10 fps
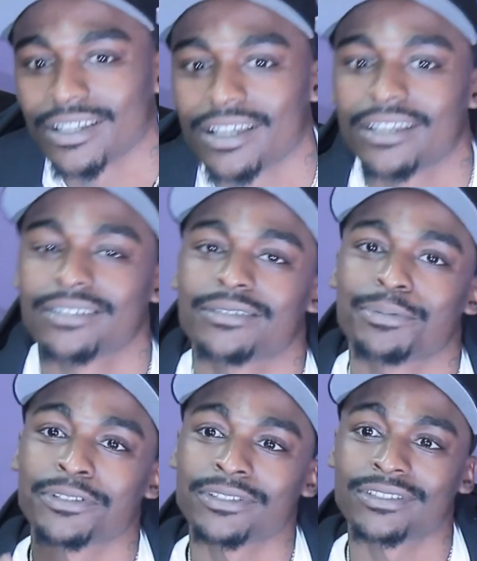It's
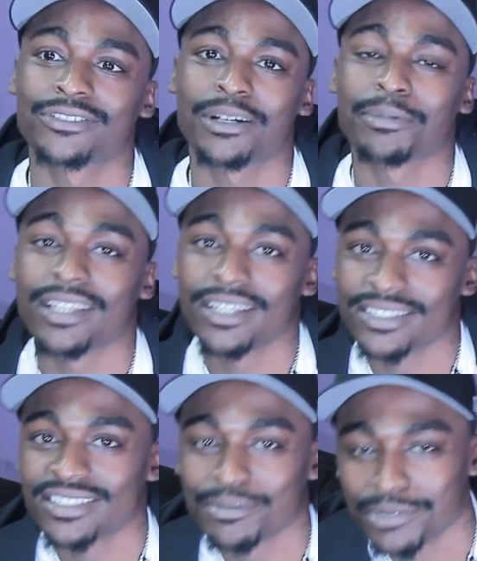supposed to drop late
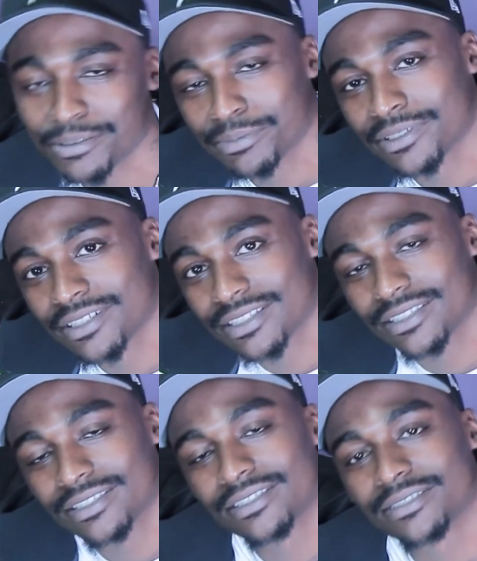September, and
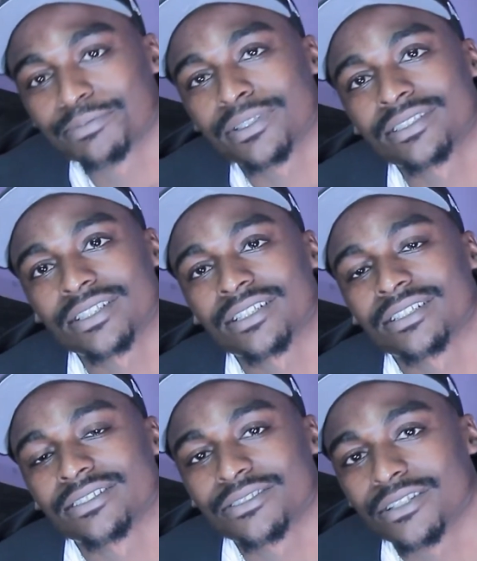this project is
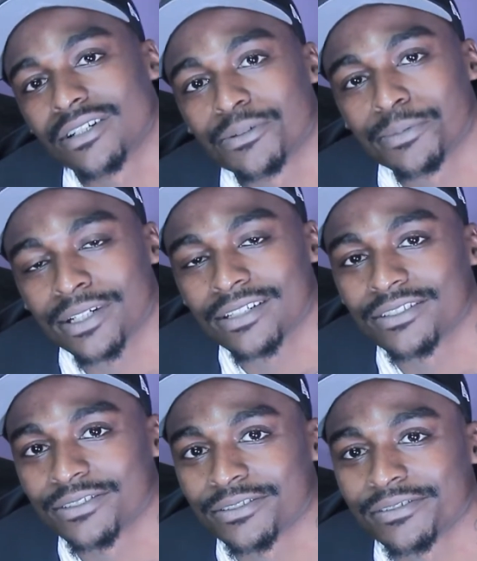called On My
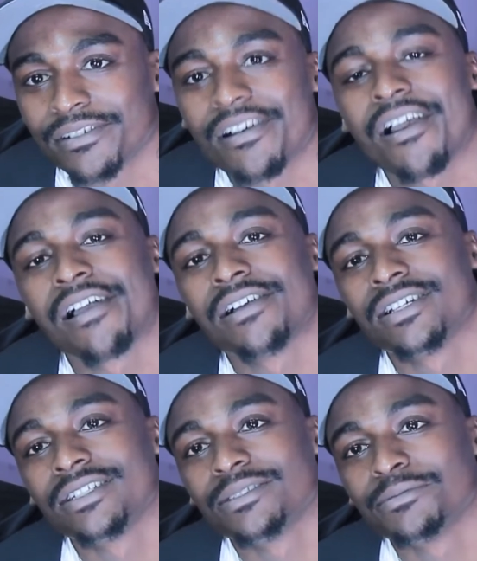
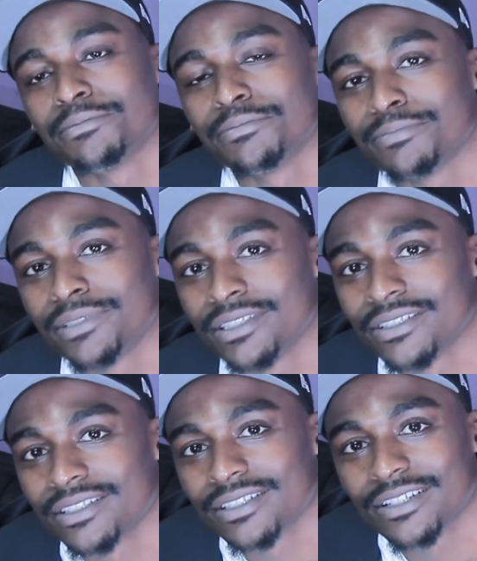Own. Be on the
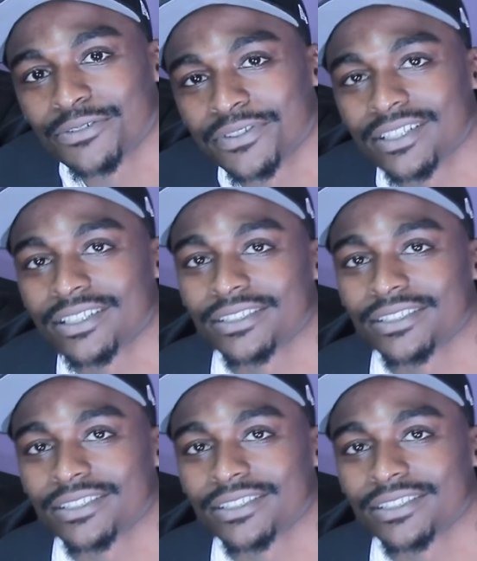lookout for that.